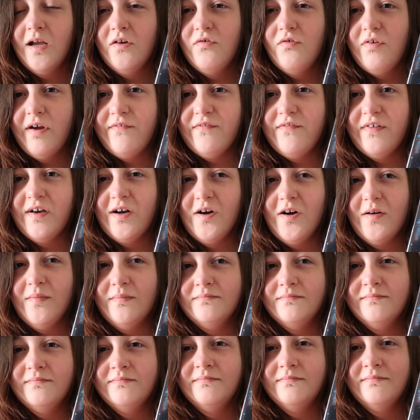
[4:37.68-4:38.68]
Great
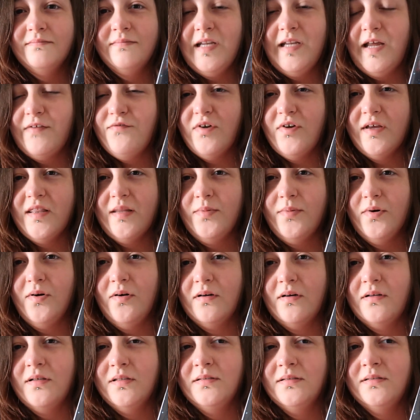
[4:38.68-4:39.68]
film. Never read the
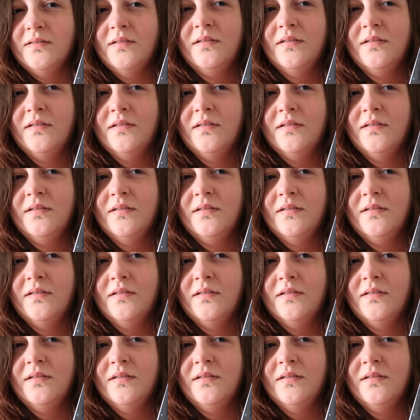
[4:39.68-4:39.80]
book.